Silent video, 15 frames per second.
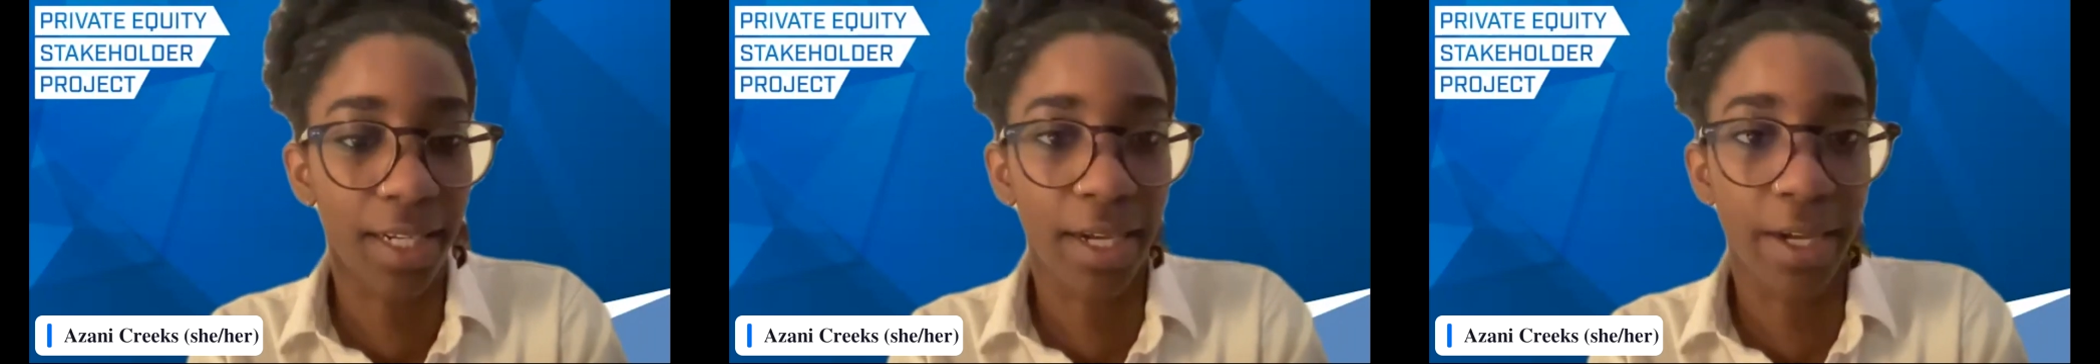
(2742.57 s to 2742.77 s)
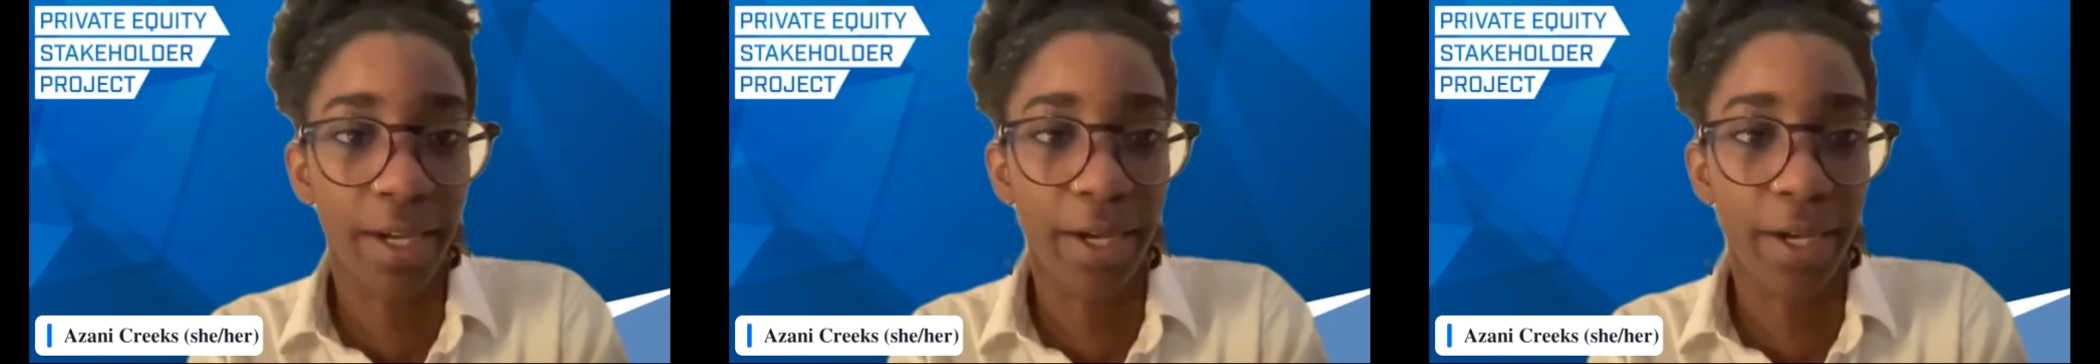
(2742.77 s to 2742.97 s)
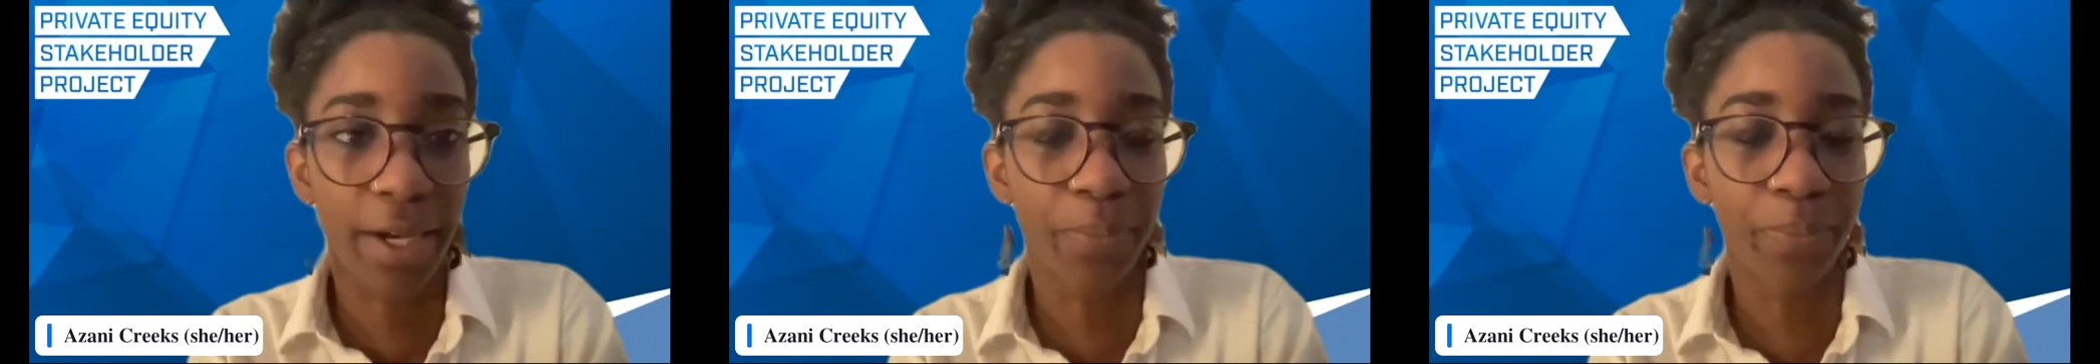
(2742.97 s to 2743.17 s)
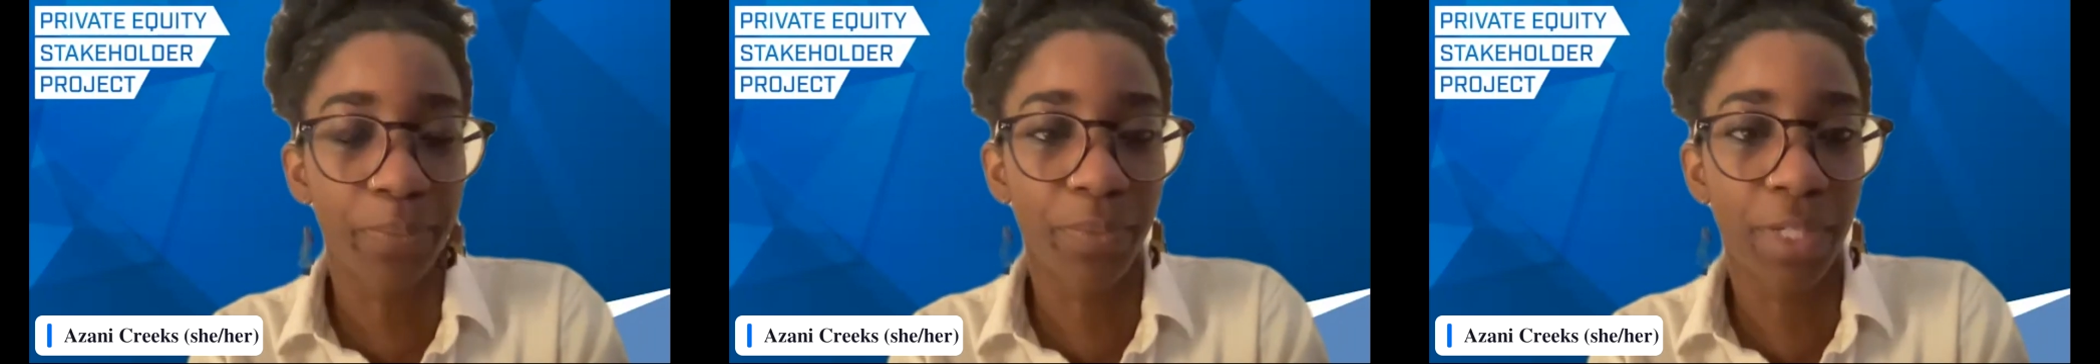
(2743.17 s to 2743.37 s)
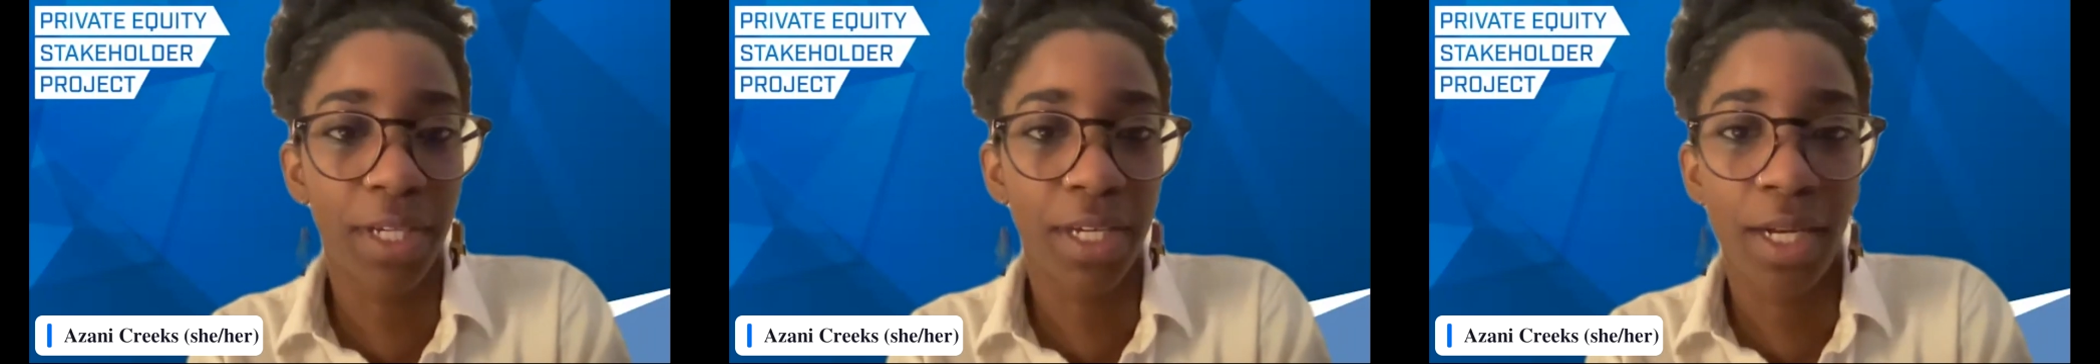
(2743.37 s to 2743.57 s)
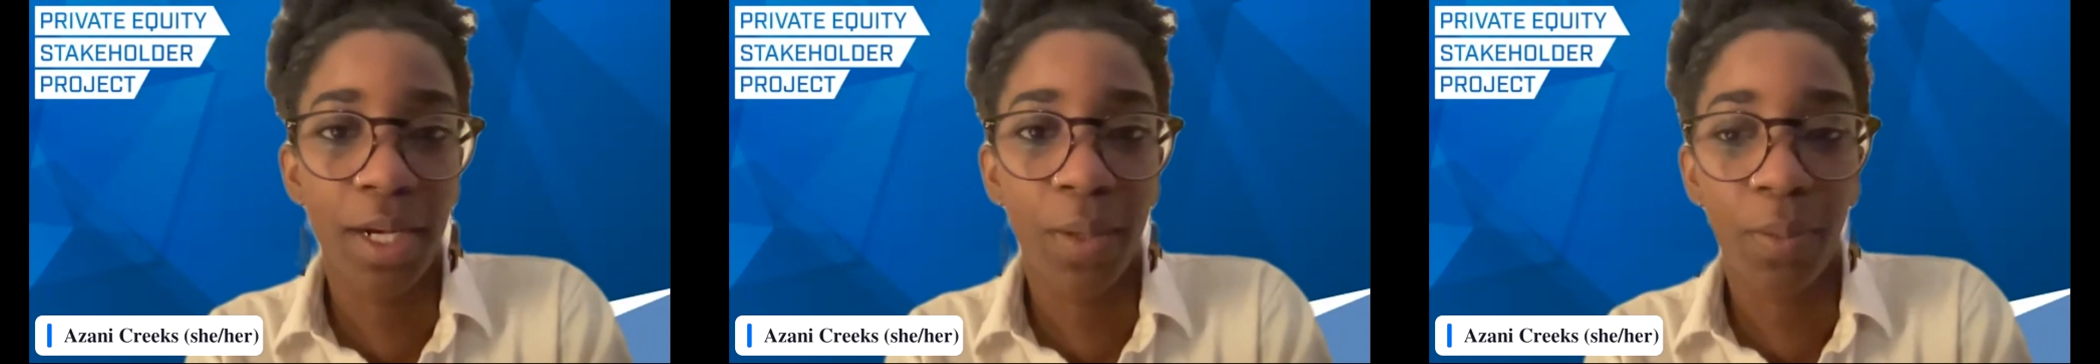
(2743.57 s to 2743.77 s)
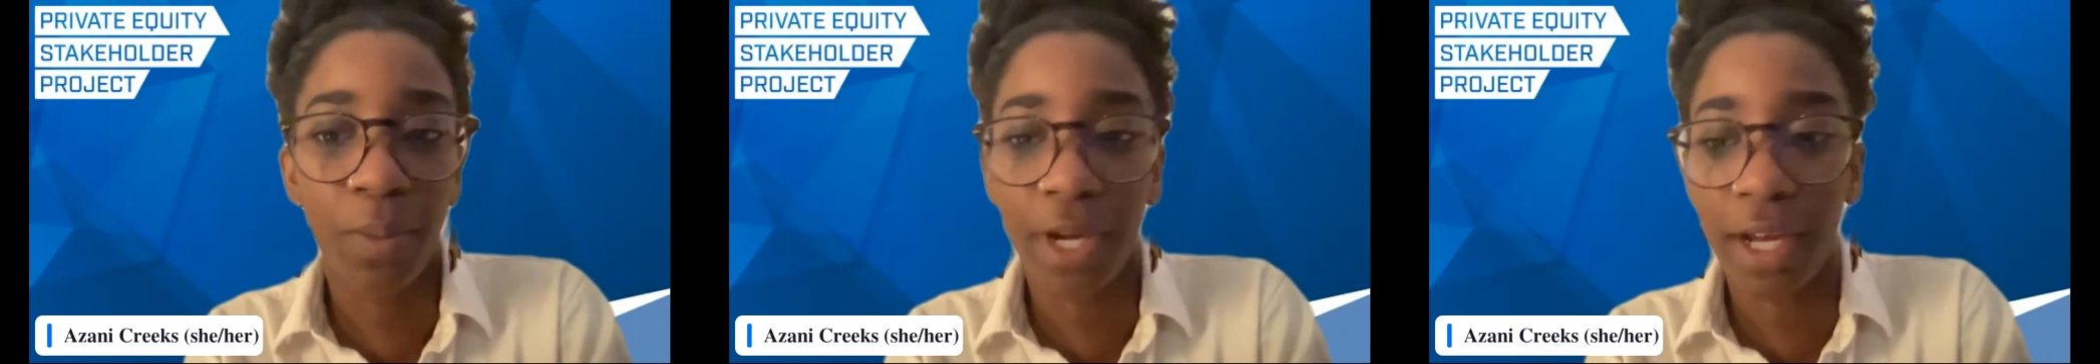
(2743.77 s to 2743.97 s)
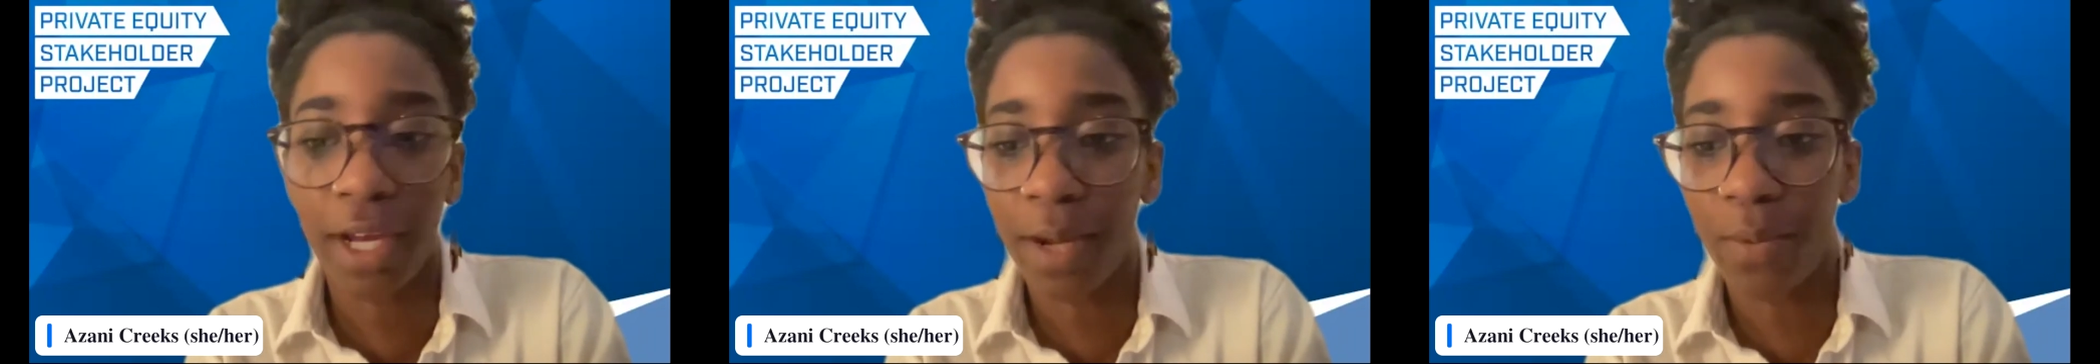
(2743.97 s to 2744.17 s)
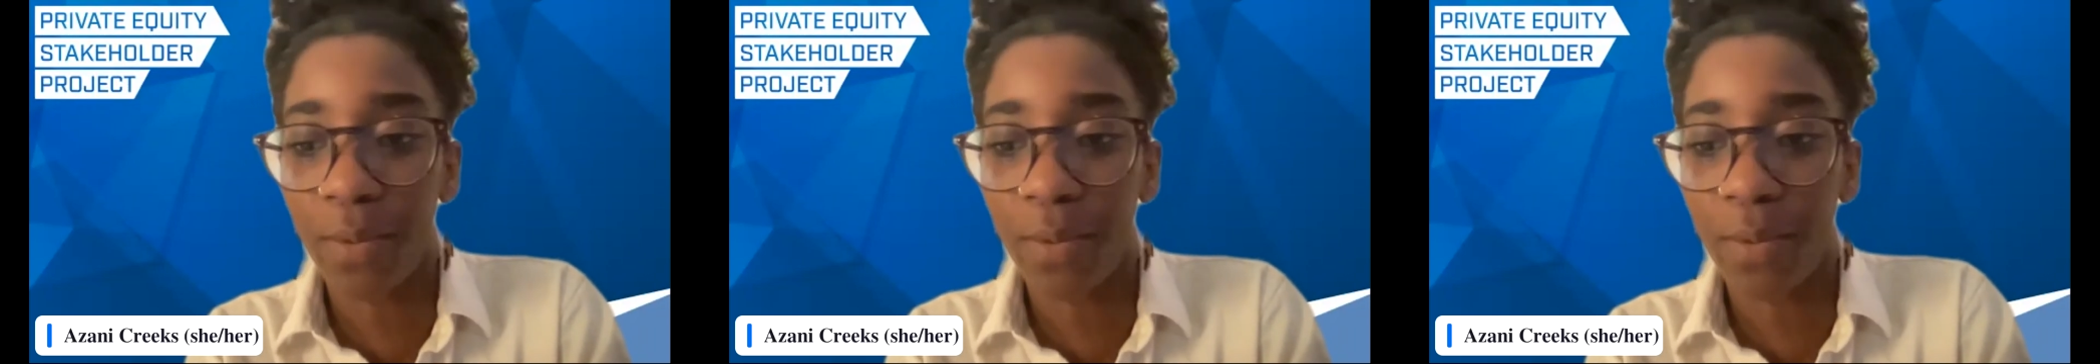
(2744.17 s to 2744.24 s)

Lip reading: But